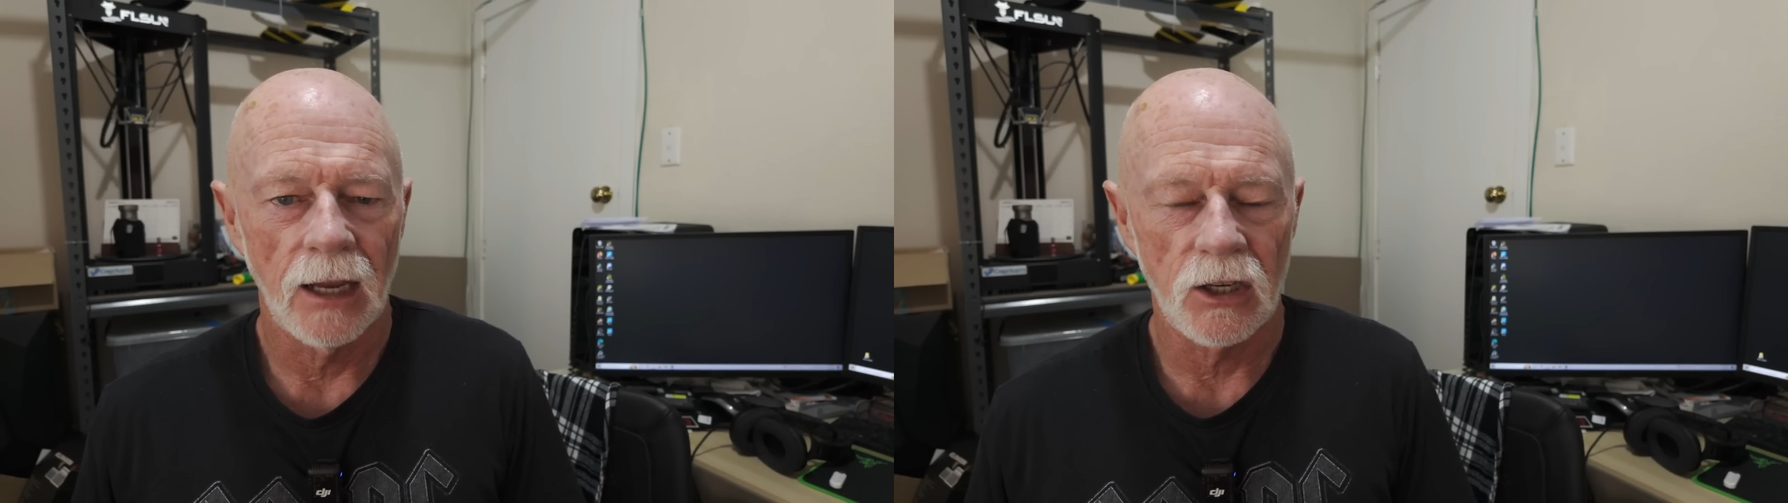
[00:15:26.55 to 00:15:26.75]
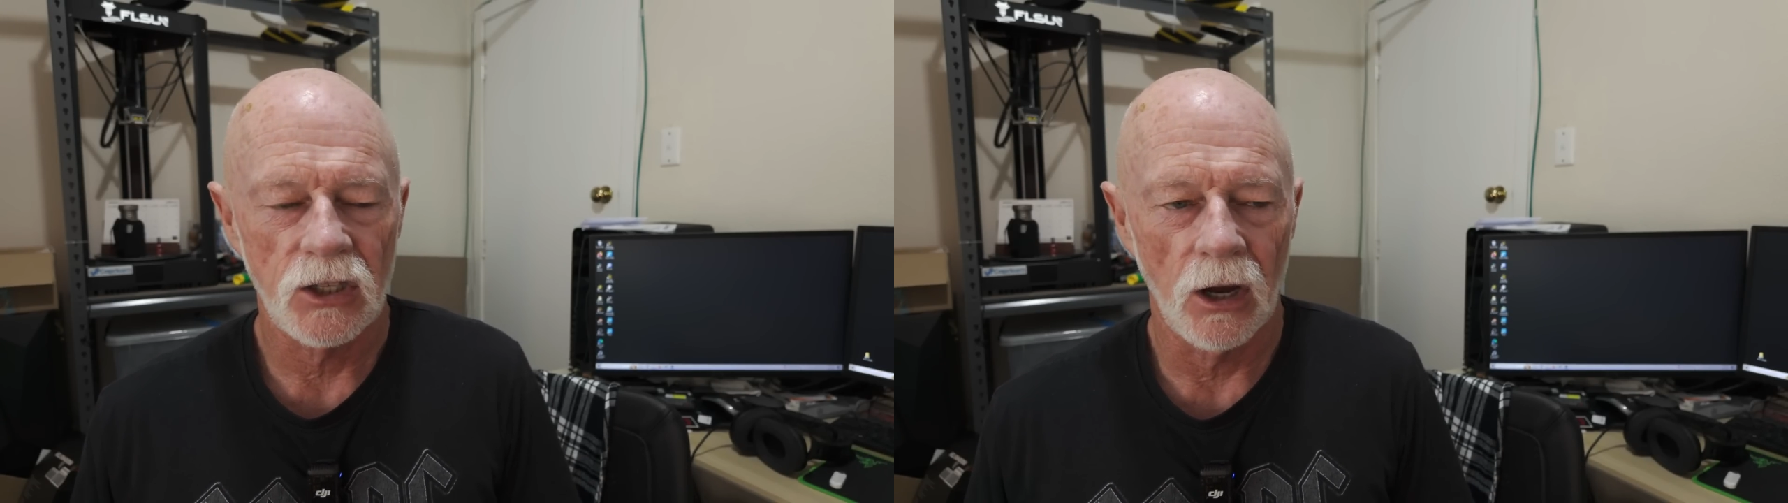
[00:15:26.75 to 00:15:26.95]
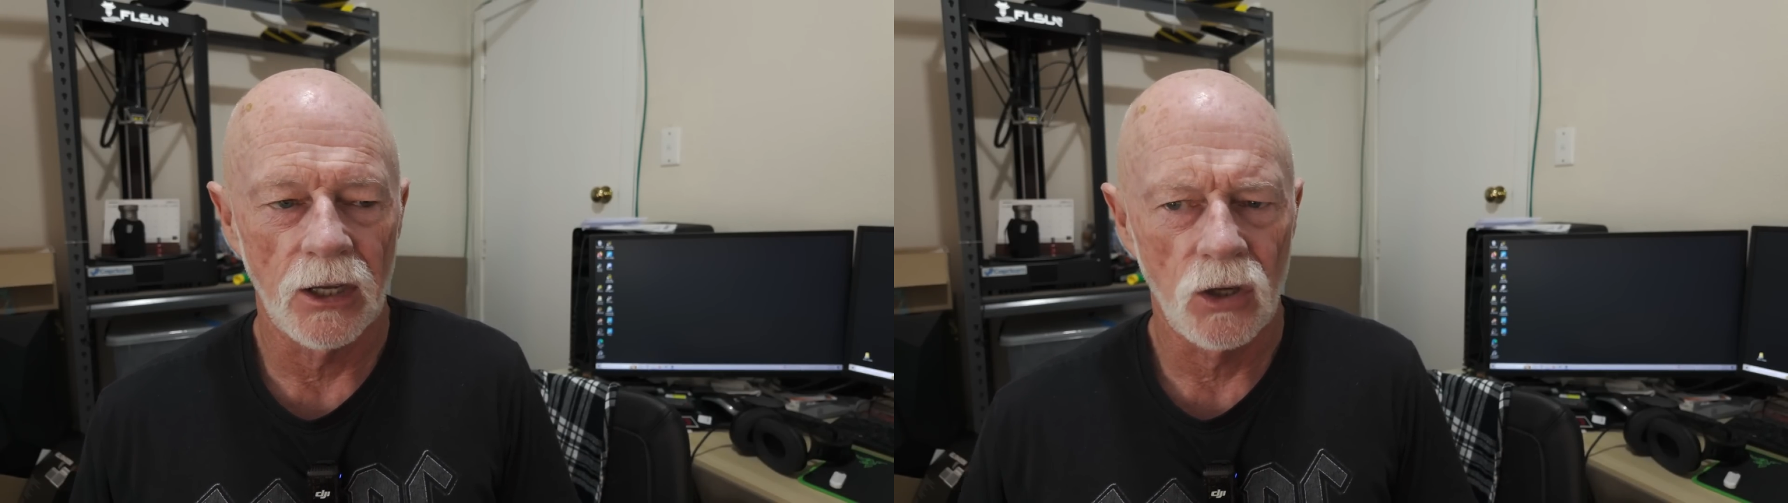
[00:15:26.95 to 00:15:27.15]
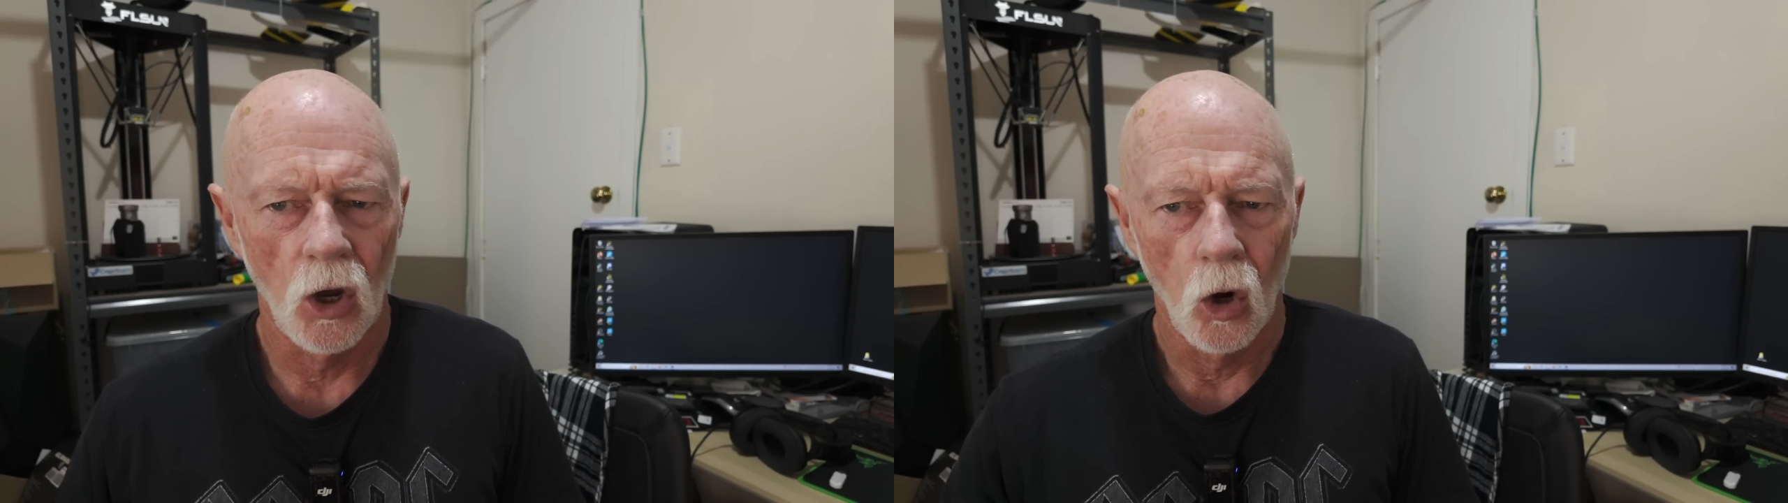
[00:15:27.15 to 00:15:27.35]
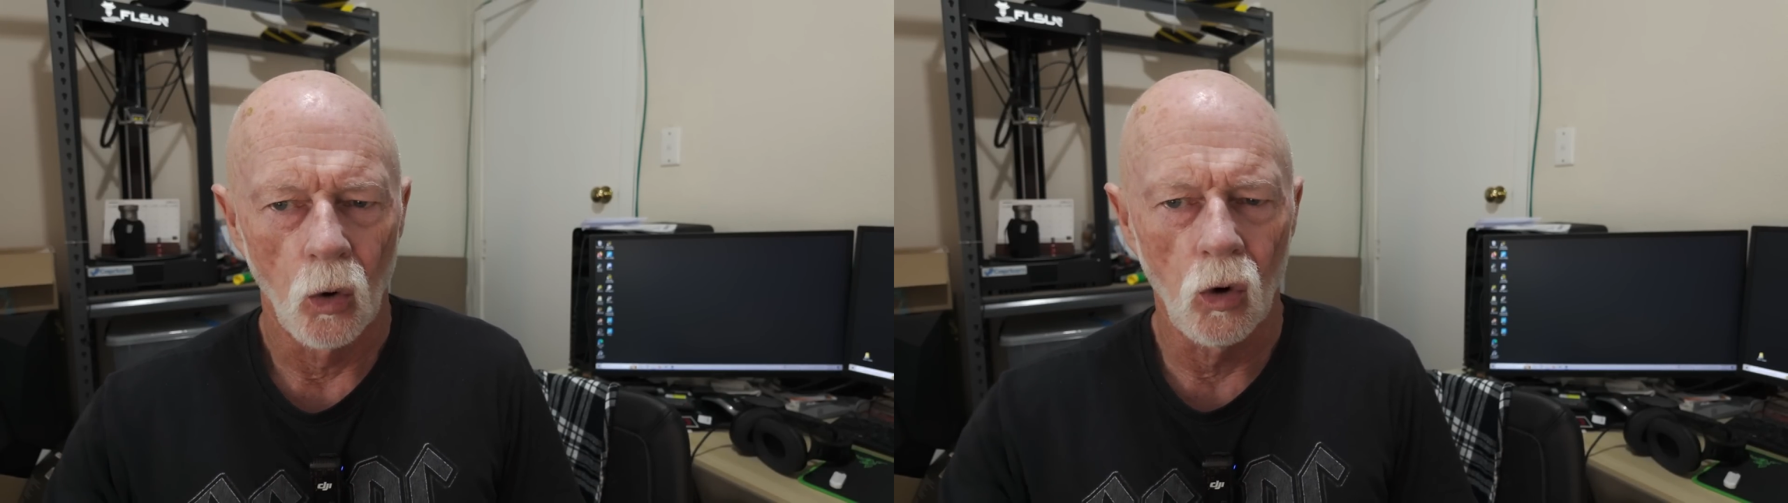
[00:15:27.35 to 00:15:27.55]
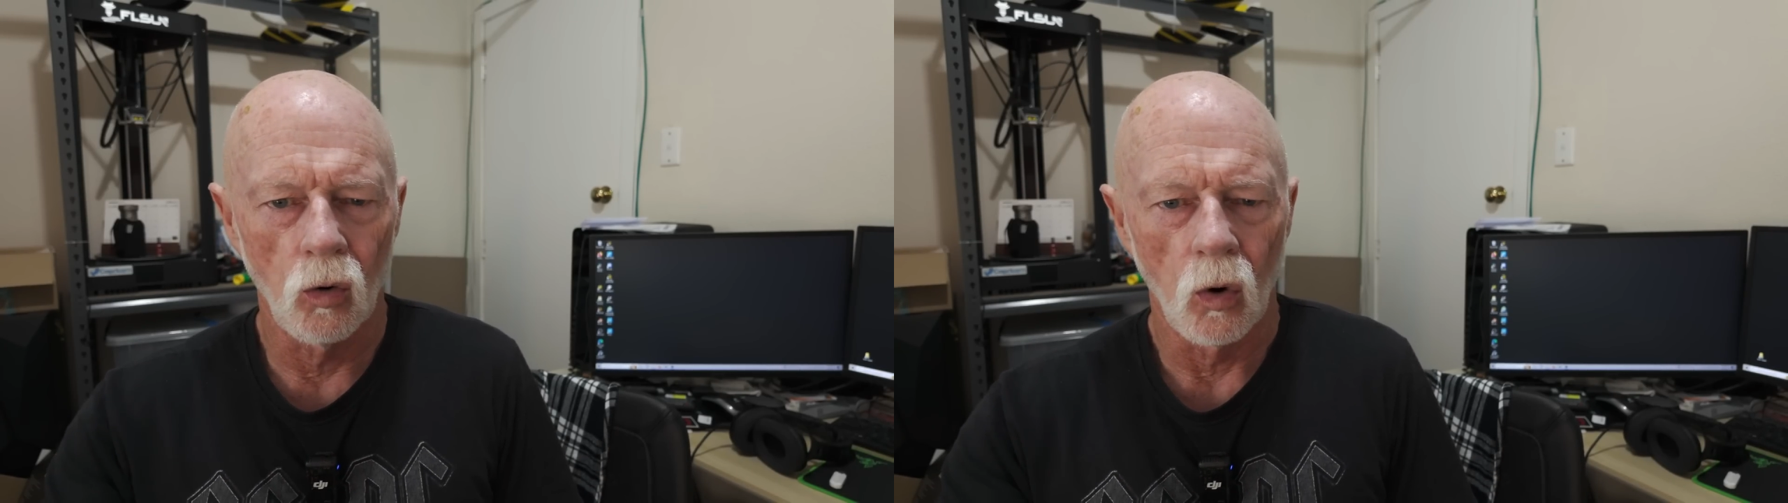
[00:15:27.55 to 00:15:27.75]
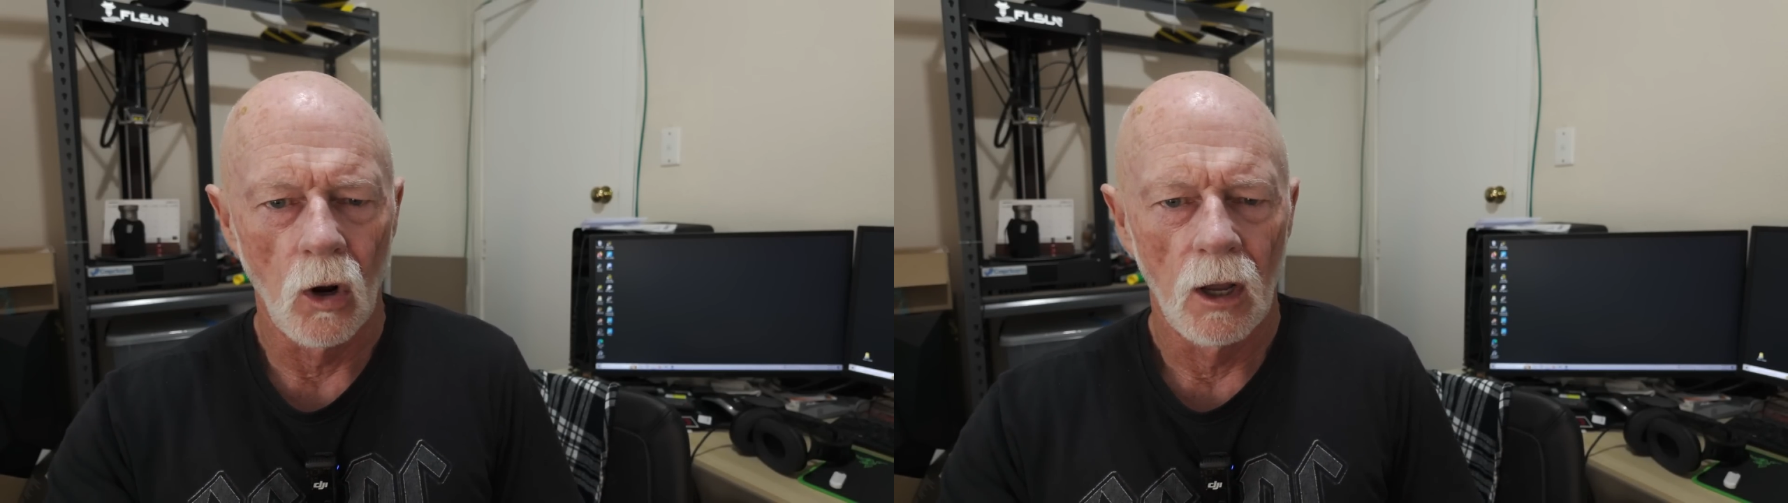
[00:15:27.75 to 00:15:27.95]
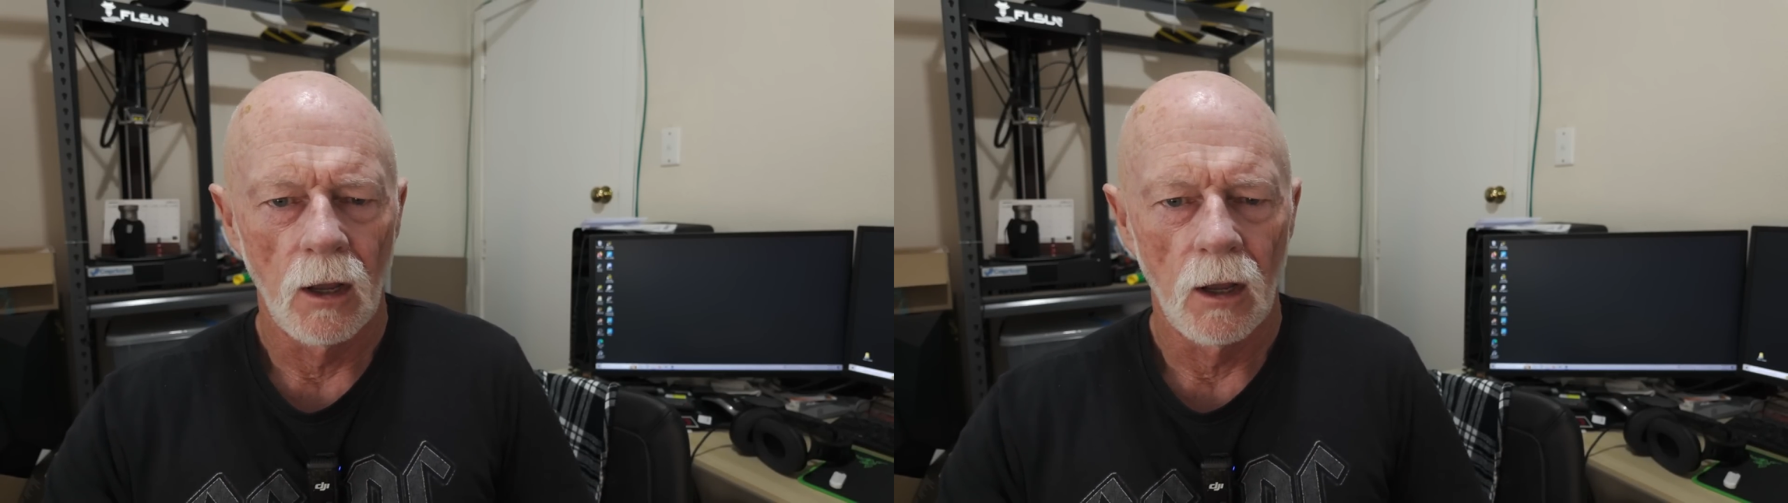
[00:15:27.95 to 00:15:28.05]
and decides, ooh,